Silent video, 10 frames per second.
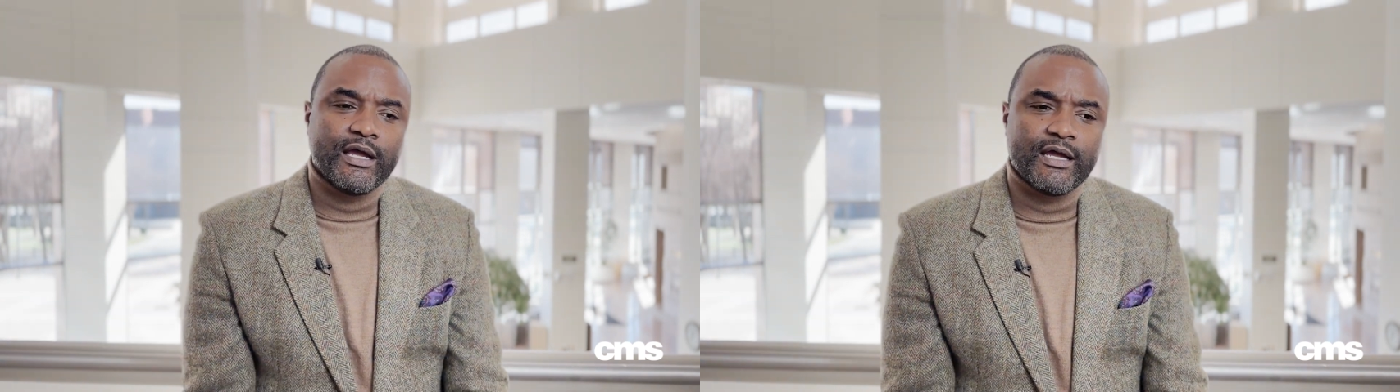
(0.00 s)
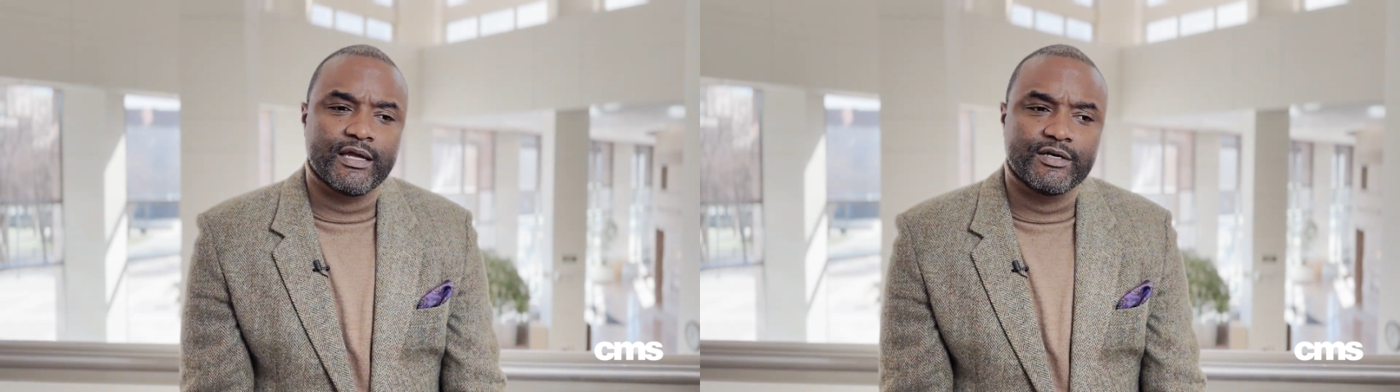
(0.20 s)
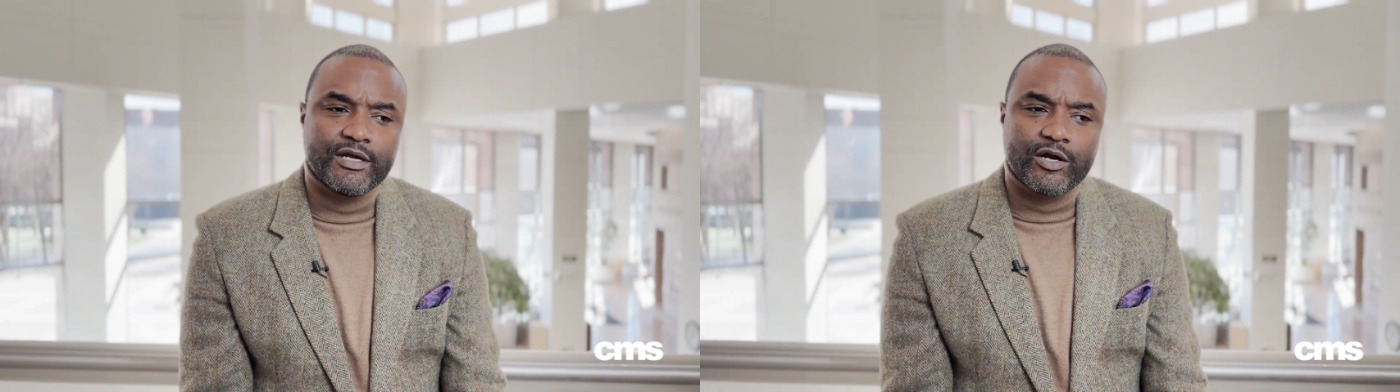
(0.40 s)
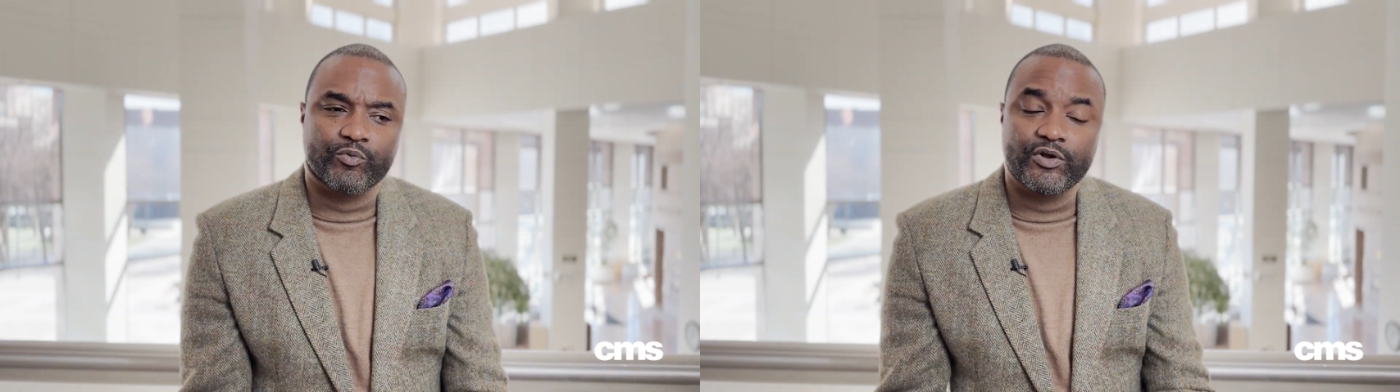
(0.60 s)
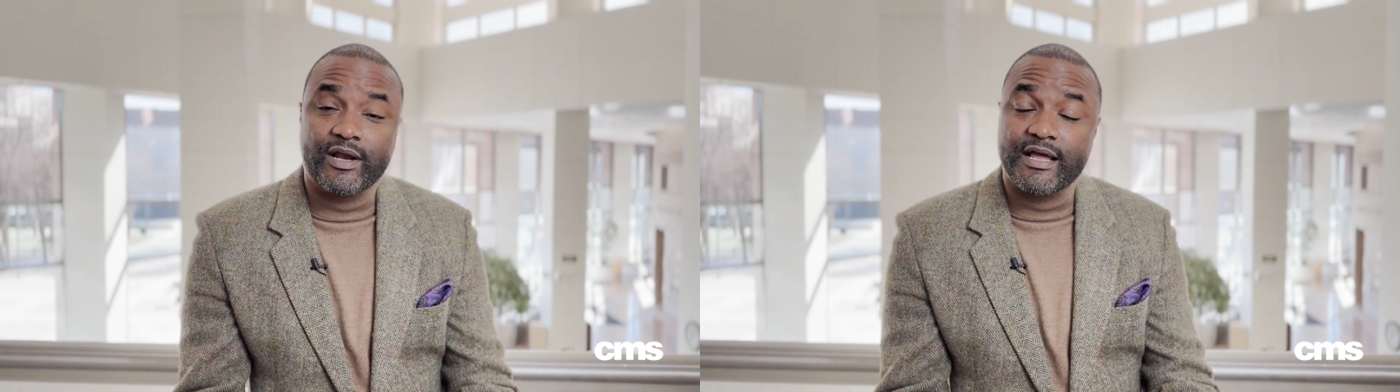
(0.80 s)
and uh,
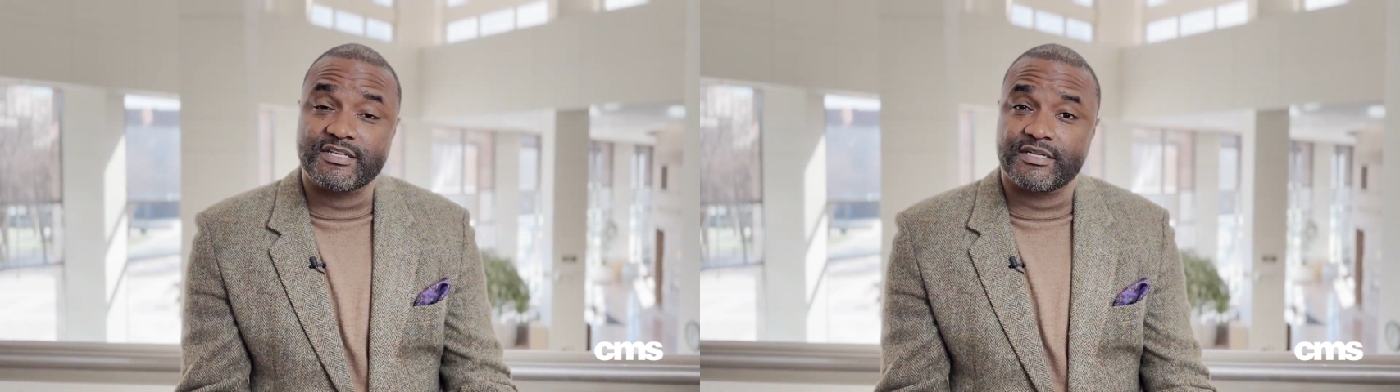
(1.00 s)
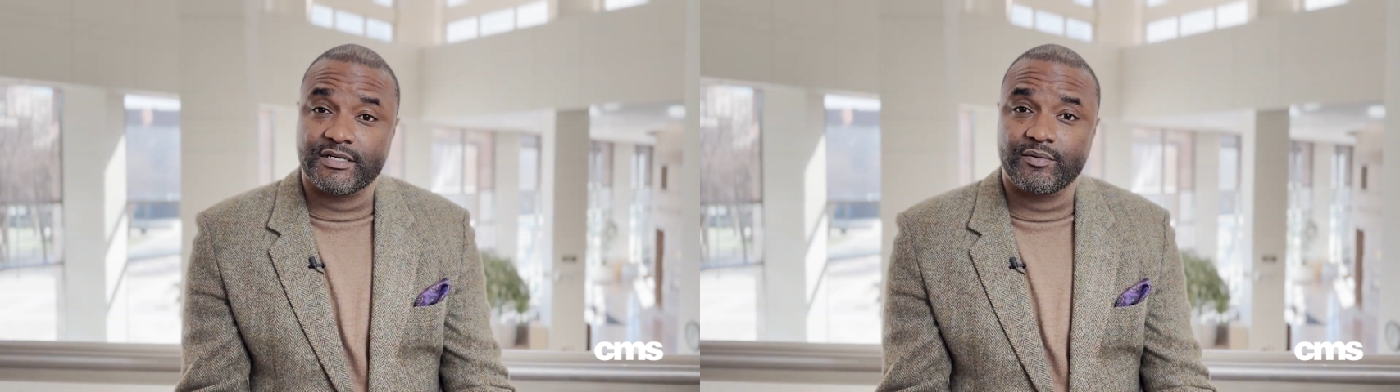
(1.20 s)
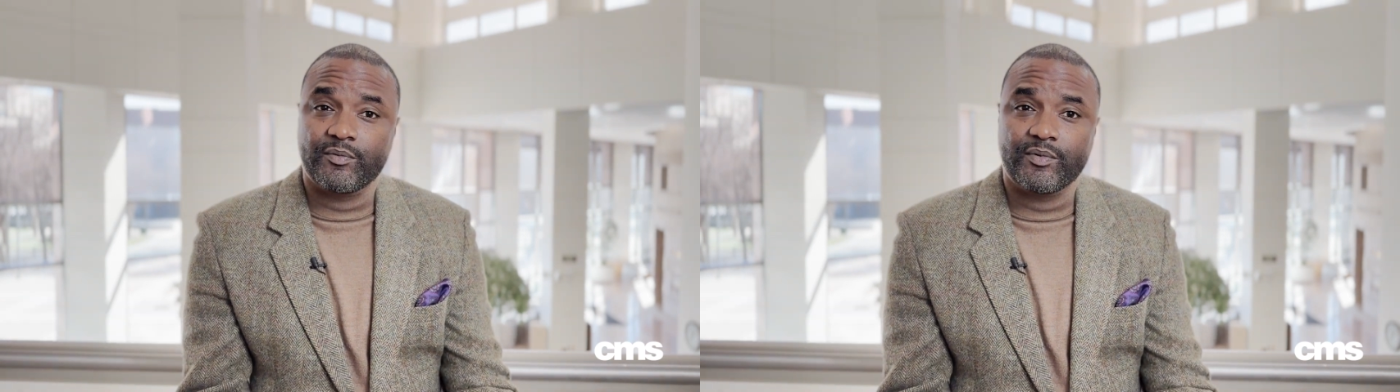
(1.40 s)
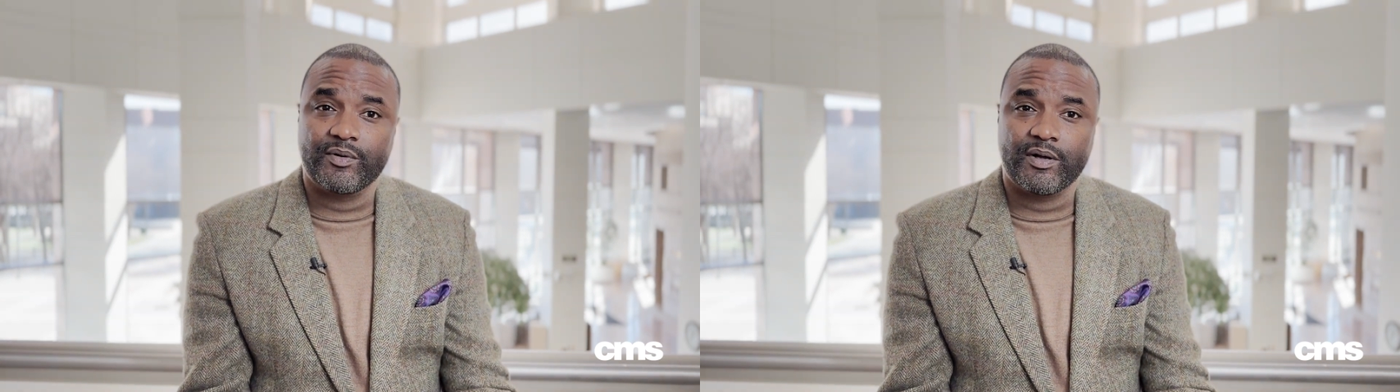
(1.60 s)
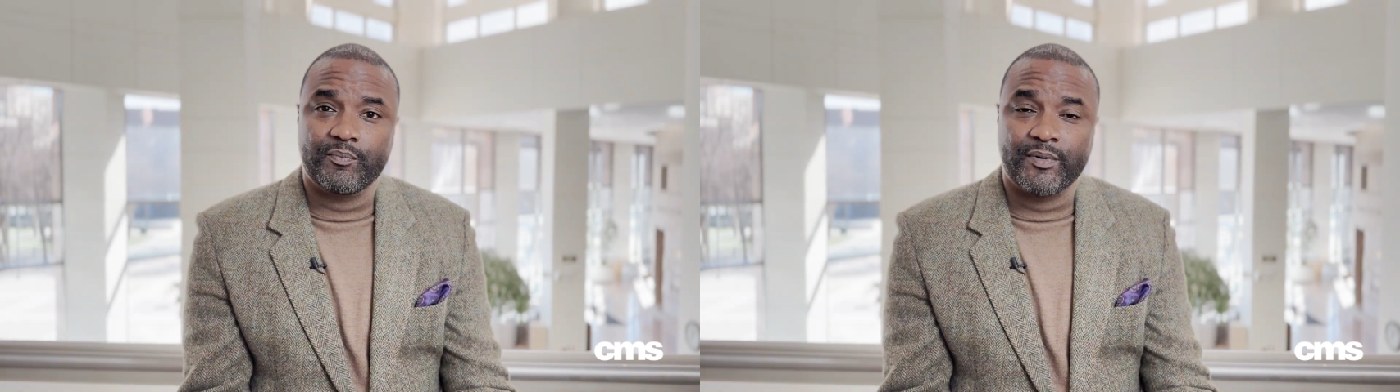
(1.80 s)
realizing
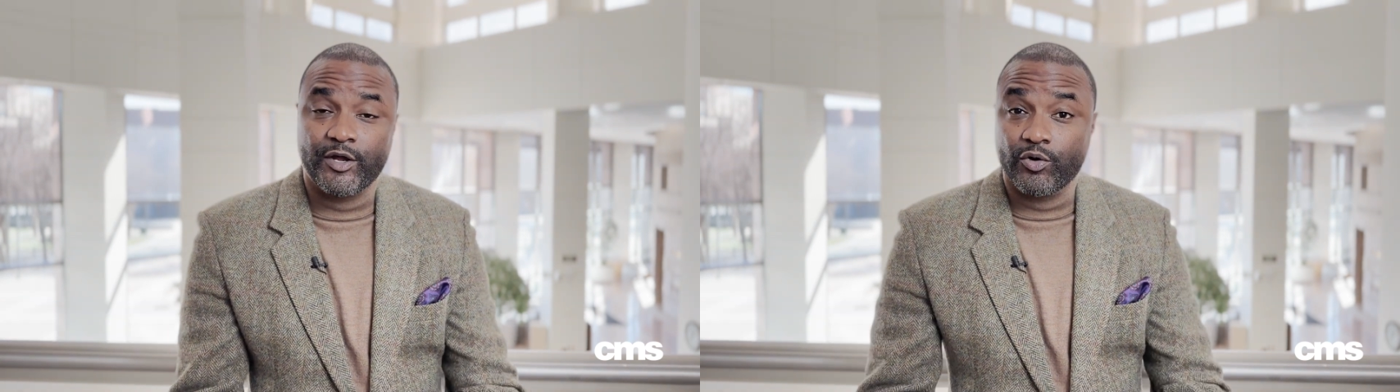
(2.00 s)
my